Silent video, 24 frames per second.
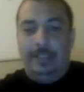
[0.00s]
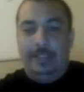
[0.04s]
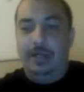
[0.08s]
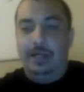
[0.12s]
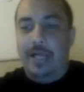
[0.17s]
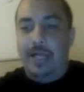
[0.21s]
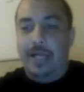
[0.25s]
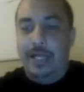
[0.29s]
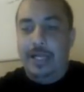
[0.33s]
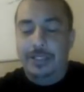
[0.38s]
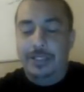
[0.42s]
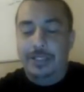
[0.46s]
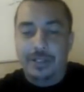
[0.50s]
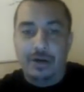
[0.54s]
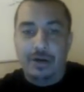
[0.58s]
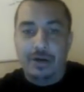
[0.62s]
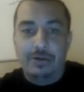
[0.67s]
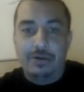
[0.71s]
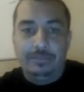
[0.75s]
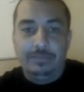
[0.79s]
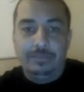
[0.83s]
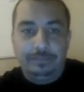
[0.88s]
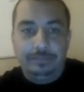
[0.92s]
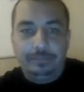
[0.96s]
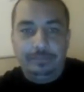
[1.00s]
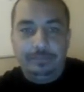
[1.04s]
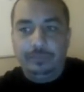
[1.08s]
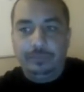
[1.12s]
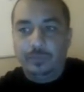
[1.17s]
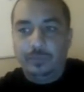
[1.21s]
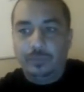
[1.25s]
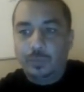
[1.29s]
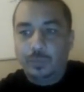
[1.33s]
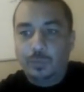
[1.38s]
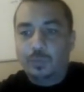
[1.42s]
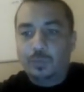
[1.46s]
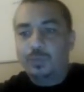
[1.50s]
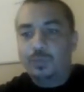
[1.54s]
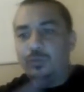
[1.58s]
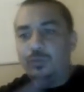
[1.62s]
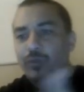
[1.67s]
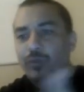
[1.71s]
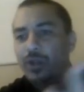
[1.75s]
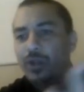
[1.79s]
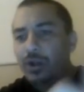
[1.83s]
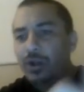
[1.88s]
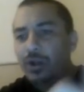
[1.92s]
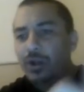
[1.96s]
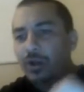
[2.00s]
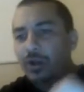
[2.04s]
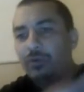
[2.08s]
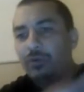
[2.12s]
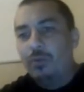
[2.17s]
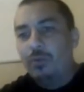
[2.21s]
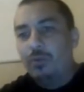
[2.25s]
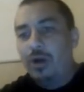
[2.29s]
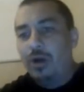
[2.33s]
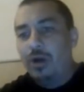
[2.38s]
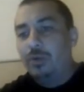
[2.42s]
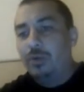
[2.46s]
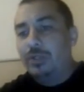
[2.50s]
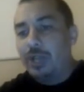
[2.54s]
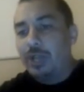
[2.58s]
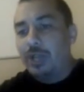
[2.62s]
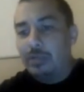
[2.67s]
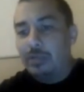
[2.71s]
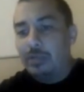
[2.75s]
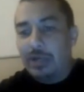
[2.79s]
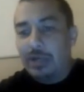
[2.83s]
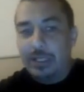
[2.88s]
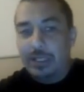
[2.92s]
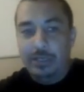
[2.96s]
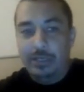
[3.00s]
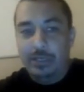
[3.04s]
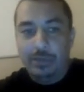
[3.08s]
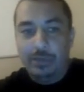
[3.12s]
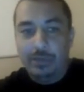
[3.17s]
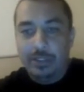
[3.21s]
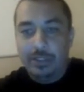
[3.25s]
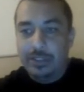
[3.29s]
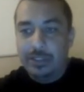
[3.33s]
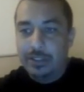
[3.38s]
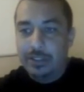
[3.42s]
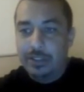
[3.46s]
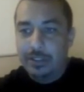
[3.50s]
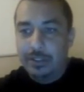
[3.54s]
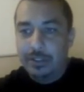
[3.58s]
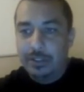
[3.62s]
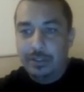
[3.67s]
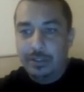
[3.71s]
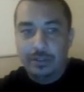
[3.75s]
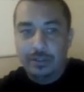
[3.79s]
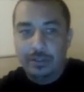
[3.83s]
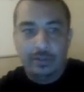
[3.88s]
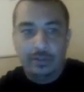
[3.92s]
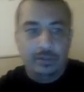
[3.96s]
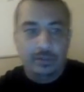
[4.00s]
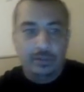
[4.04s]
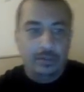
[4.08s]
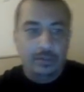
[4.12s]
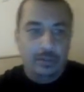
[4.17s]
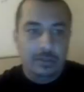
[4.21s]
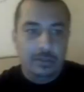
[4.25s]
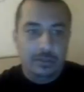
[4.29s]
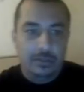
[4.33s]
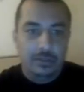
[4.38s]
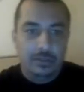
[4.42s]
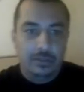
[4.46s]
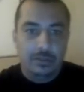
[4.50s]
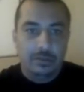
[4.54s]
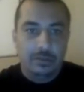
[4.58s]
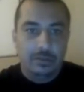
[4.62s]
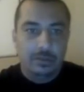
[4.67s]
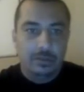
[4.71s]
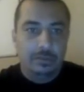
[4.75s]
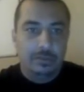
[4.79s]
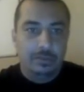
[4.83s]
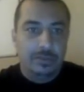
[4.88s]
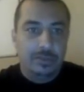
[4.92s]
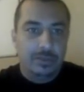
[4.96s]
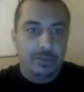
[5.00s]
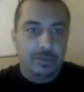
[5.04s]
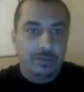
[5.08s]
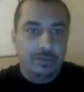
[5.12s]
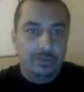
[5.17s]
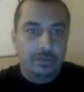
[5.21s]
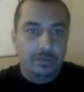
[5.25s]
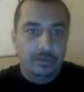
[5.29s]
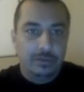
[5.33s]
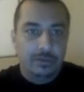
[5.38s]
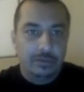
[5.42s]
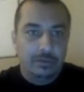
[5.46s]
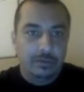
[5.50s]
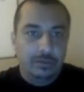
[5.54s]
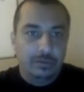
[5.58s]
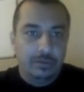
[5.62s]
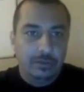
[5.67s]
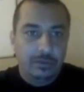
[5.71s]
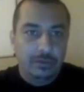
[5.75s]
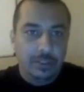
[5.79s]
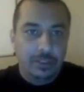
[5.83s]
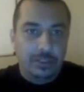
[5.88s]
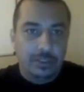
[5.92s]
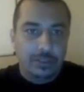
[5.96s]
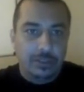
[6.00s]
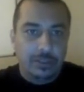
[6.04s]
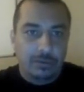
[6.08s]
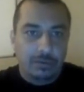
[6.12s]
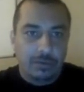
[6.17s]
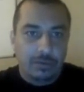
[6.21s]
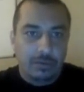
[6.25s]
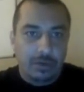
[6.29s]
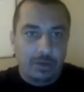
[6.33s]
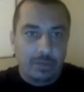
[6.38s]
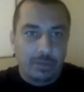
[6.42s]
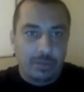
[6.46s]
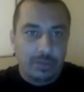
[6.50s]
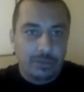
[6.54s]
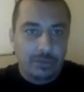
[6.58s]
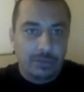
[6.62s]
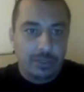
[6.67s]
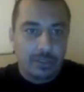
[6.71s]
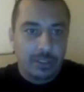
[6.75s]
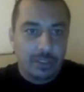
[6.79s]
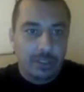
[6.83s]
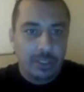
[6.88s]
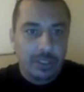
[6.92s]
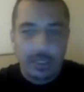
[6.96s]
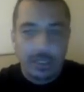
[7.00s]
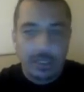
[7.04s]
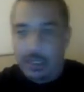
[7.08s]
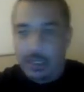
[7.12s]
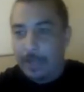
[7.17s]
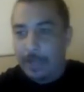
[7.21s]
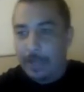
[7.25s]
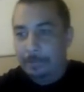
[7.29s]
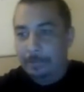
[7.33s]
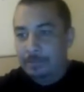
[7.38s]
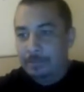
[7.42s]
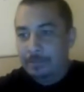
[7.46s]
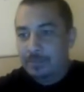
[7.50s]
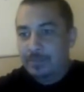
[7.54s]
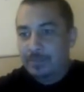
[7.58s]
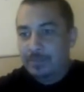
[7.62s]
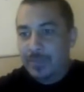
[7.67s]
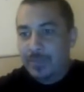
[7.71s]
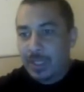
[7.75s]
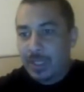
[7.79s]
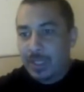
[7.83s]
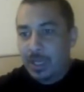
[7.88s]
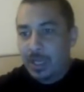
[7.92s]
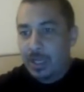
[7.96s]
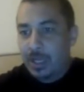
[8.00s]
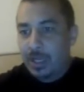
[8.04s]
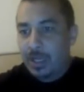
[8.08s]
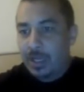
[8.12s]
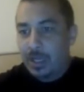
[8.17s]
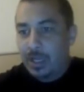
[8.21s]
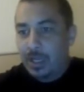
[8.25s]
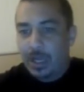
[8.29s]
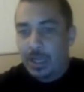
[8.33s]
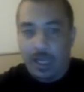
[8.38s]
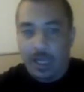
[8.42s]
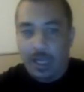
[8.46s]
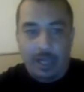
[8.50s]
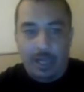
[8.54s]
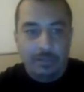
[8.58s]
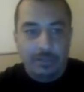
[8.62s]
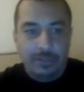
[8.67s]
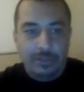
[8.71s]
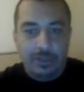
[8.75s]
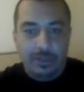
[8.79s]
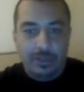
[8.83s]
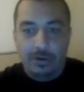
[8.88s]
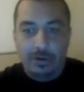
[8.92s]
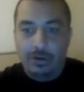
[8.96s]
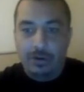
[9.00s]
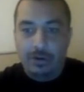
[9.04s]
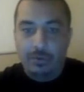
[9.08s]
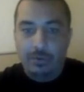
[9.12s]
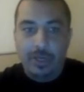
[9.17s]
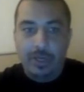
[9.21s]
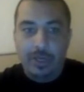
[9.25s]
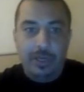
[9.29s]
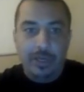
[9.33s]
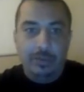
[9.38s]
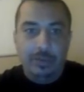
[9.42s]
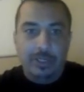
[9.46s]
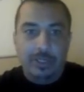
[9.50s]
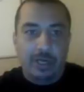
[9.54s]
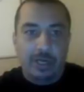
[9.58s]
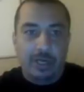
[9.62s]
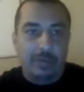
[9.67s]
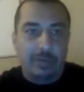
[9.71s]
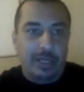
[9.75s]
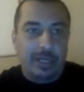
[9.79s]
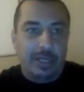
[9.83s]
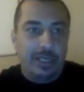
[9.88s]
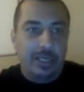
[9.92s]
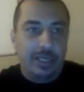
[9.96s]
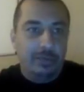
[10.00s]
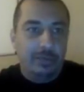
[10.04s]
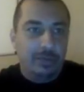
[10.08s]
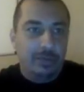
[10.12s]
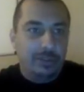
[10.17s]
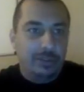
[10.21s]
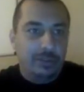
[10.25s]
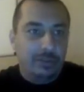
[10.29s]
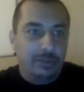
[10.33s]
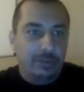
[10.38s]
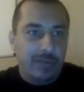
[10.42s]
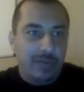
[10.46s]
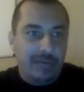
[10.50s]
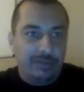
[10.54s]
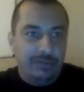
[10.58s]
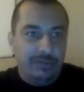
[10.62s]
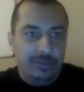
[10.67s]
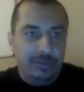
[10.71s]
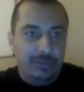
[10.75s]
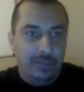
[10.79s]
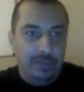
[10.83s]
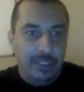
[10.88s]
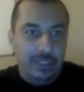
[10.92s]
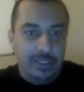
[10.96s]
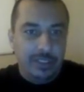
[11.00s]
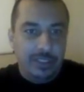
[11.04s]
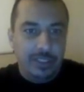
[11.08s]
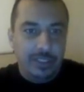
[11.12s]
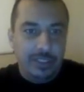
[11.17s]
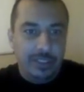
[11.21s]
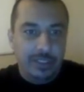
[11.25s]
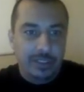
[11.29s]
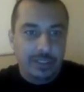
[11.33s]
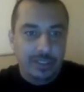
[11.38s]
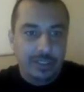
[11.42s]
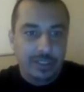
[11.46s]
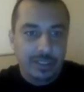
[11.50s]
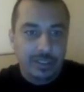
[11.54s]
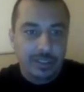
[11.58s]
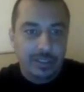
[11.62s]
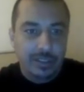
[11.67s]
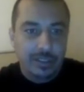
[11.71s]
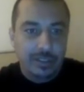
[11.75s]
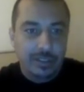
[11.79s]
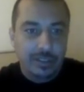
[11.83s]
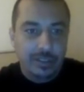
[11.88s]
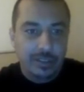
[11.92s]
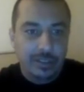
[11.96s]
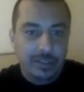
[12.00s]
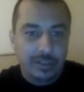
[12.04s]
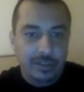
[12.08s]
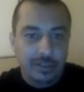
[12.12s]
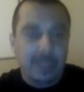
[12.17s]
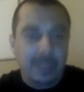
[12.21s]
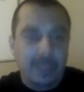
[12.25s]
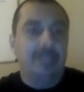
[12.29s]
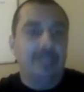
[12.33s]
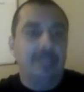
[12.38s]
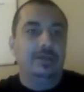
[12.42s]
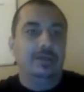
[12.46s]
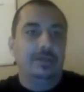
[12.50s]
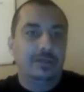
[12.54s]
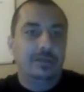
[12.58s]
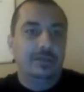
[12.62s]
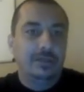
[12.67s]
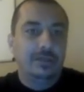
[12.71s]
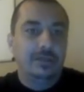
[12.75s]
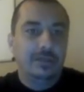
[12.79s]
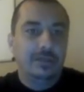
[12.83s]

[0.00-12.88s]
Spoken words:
Okay, so one, we talked about keywords. Oops, this is the wrong post. Okay, so we talked about keywords. Do I have two of these in here? I do.